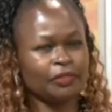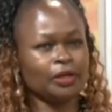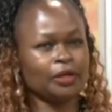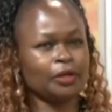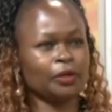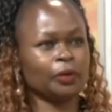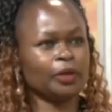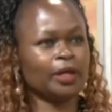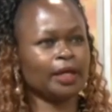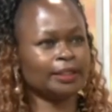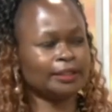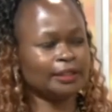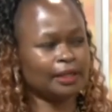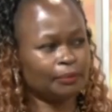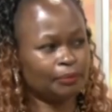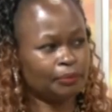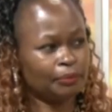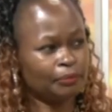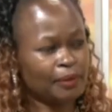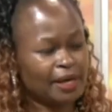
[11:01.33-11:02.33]
I think you get
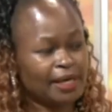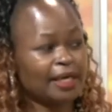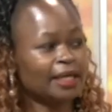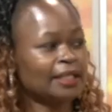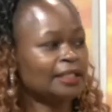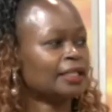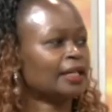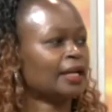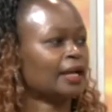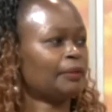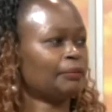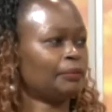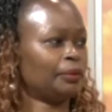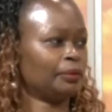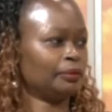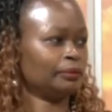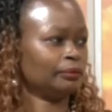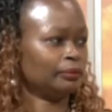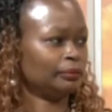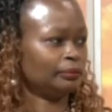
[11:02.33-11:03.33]
up by getting
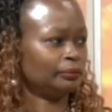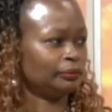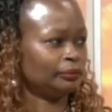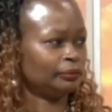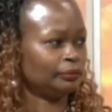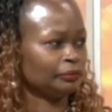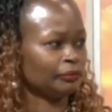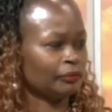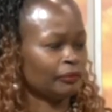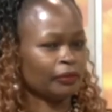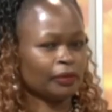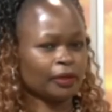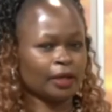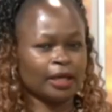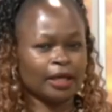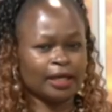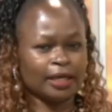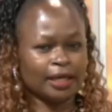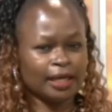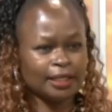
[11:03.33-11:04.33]
up.
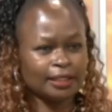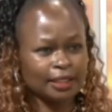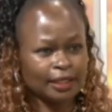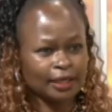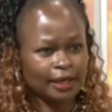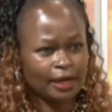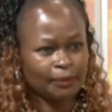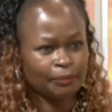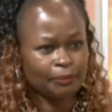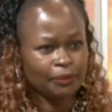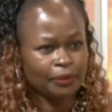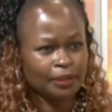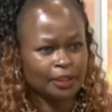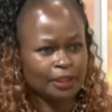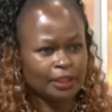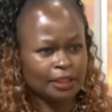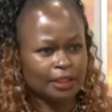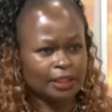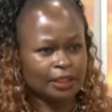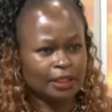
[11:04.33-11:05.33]
Getting up
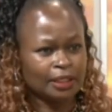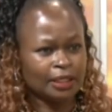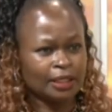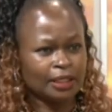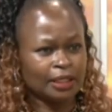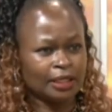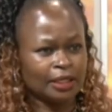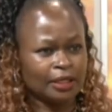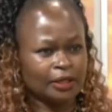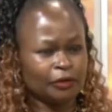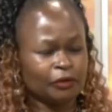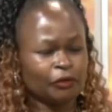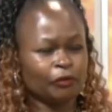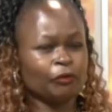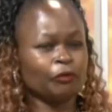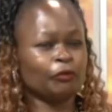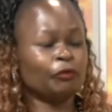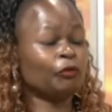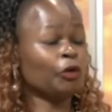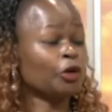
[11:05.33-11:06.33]

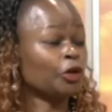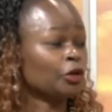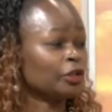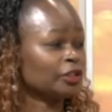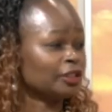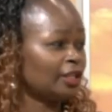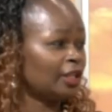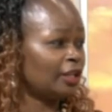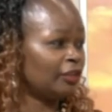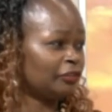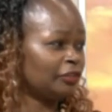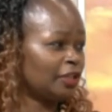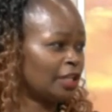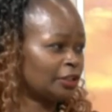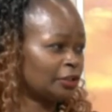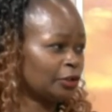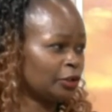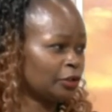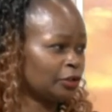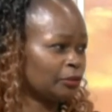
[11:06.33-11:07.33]
for yourself
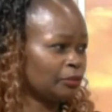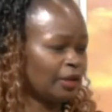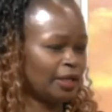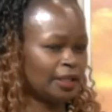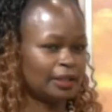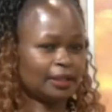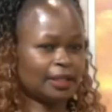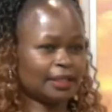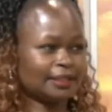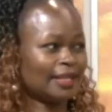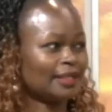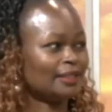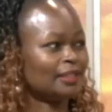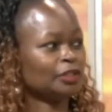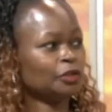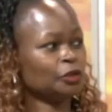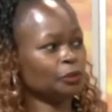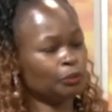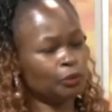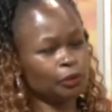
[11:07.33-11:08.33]
does not mean that I
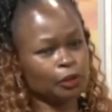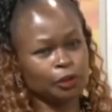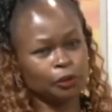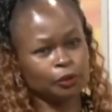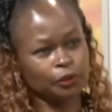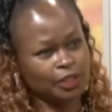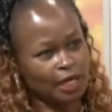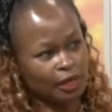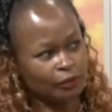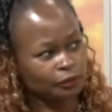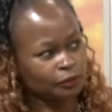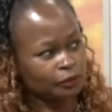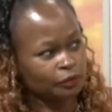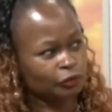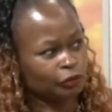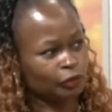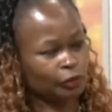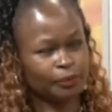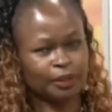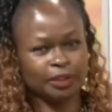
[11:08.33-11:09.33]
need to pull you down
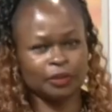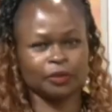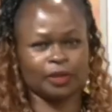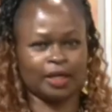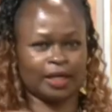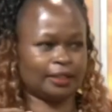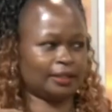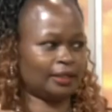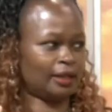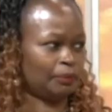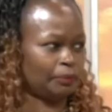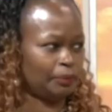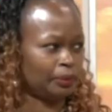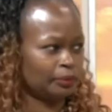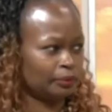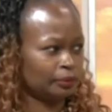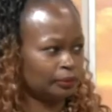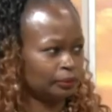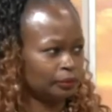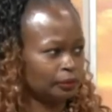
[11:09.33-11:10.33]
for me to get up.
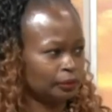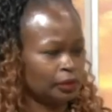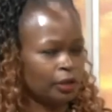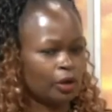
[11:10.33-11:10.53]
Uh-huh.